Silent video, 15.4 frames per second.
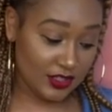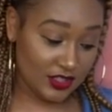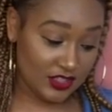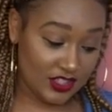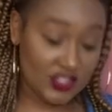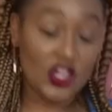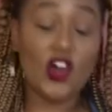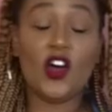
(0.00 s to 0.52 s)

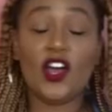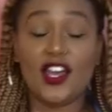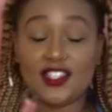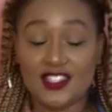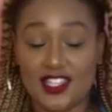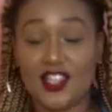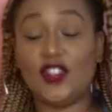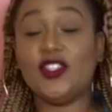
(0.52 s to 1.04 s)
Saul has
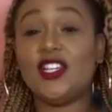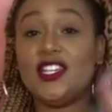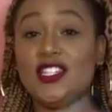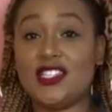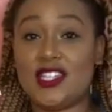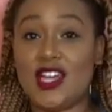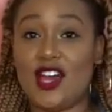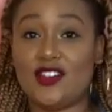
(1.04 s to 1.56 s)
killed his
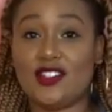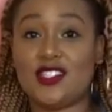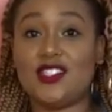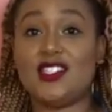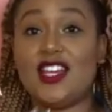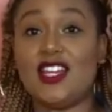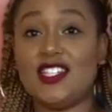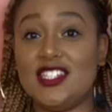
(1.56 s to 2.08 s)
thousands
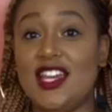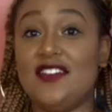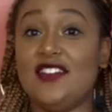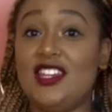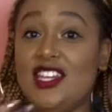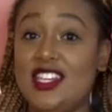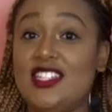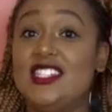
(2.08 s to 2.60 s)
and David
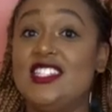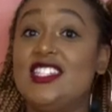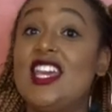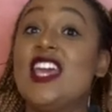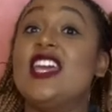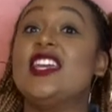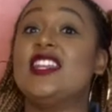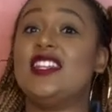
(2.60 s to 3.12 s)
his
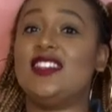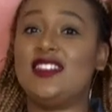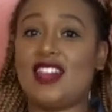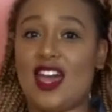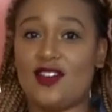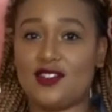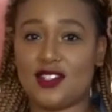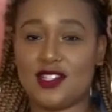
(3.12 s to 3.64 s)

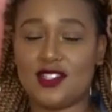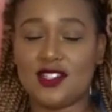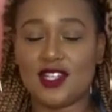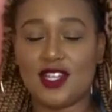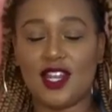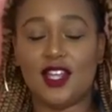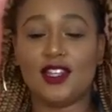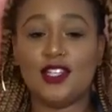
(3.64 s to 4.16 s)
10,000s.
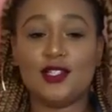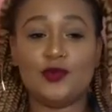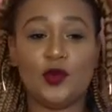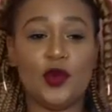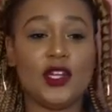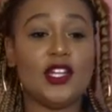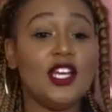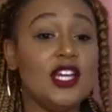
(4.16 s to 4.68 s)
And at this
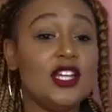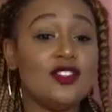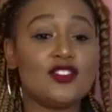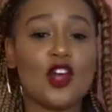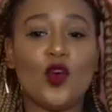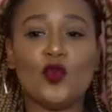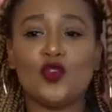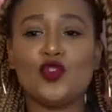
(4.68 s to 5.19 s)
point,
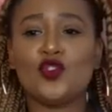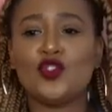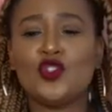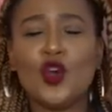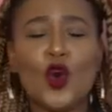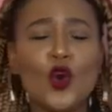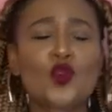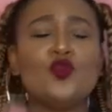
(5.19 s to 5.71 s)
Saul was
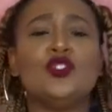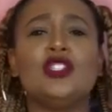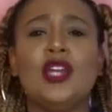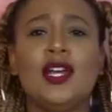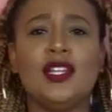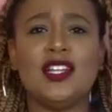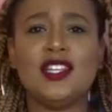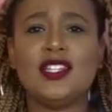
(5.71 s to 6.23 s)
so
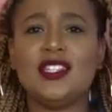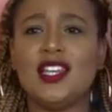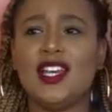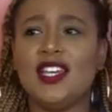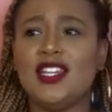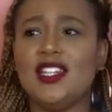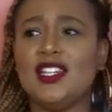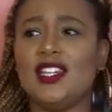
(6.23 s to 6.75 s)
jealous that
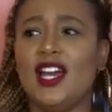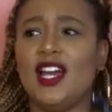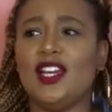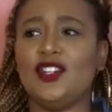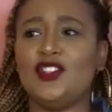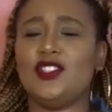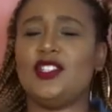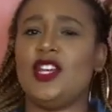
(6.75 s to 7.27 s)
he did not
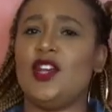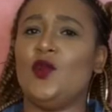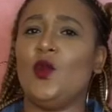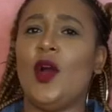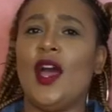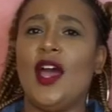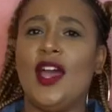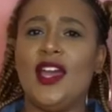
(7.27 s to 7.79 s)
understand
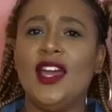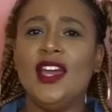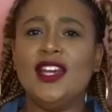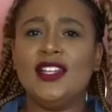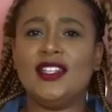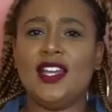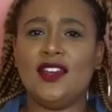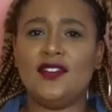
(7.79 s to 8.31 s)
why
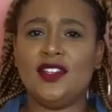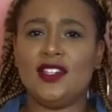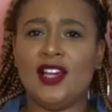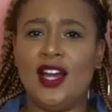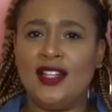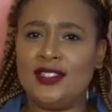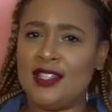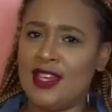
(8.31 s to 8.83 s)
David
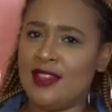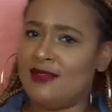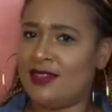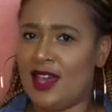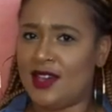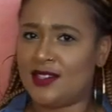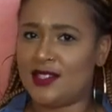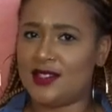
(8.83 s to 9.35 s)
got
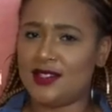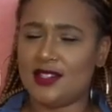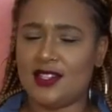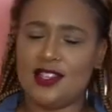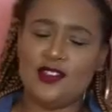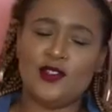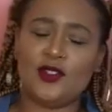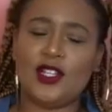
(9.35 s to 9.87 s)
10,000s and
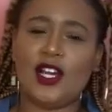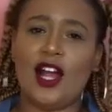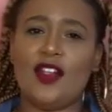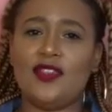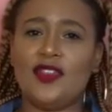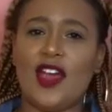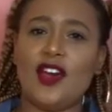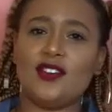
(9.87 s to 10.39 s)
he only got
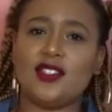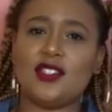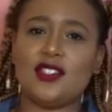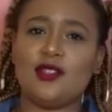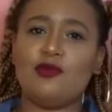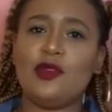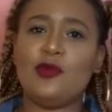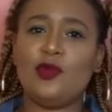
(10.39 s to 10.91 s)
thousands.
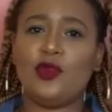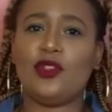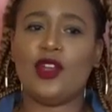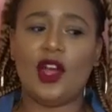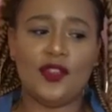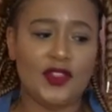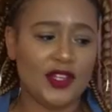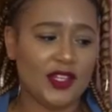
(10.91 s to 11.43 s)
And people
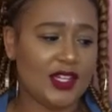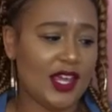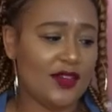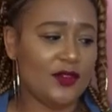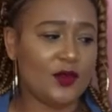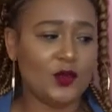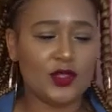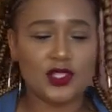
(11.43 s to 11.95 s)
thought that
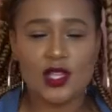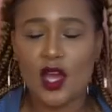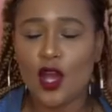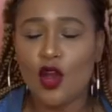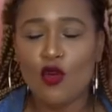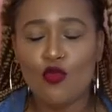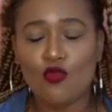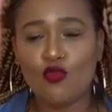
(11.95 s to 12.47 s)
David was
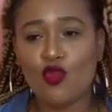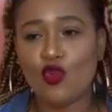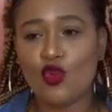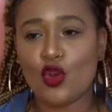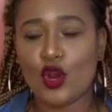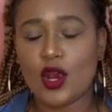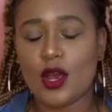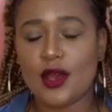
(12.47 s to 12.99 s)

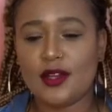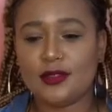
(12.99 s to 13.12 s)
more